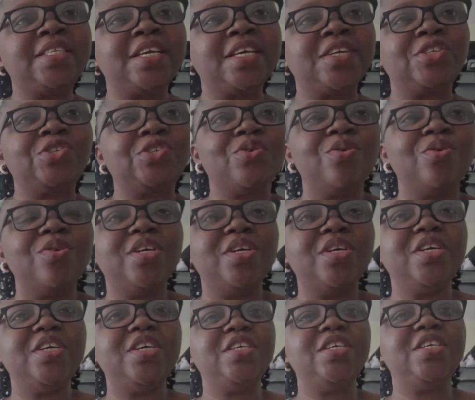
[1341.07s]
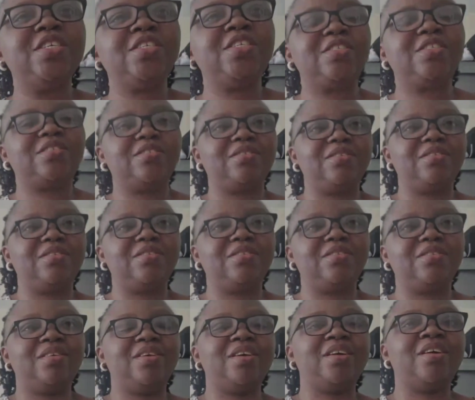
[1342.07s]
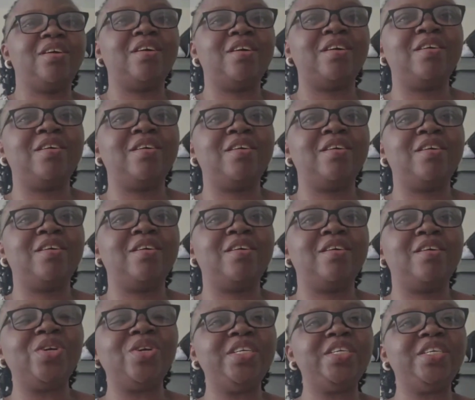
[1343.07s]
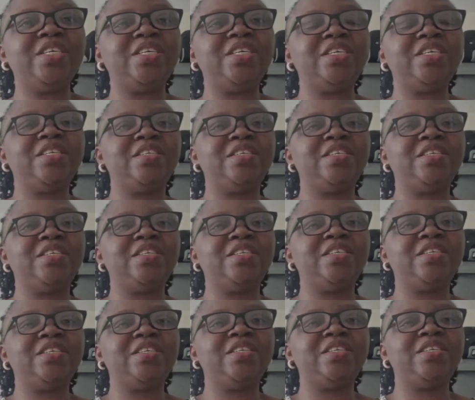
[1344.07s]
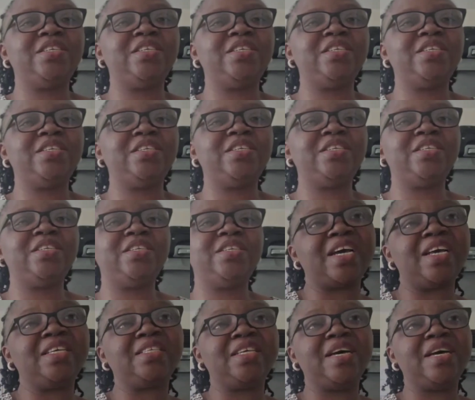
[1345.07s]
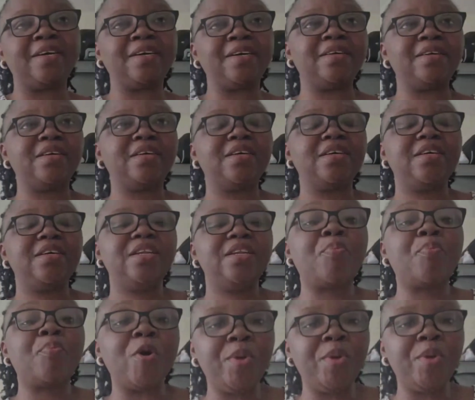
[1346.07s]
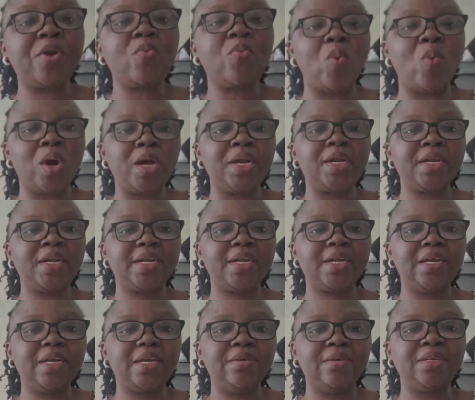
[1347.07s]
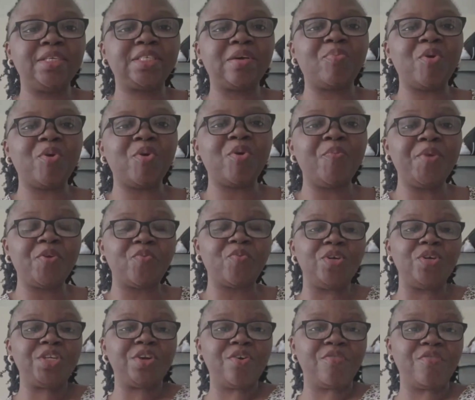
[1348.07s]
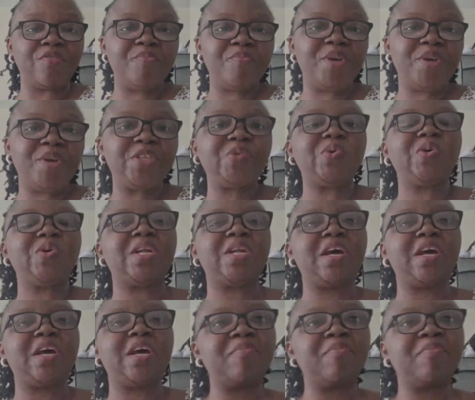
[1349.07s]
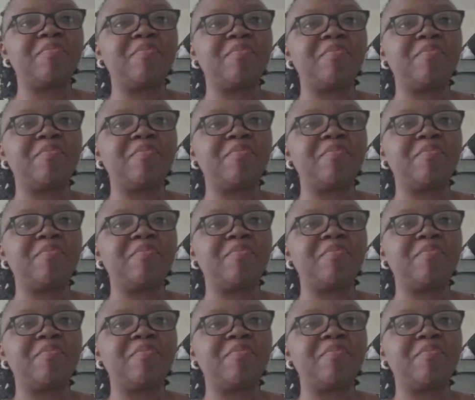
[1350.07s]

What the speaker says: sector is majorly in privatized and the public one. You understand? Public one, the government one, and the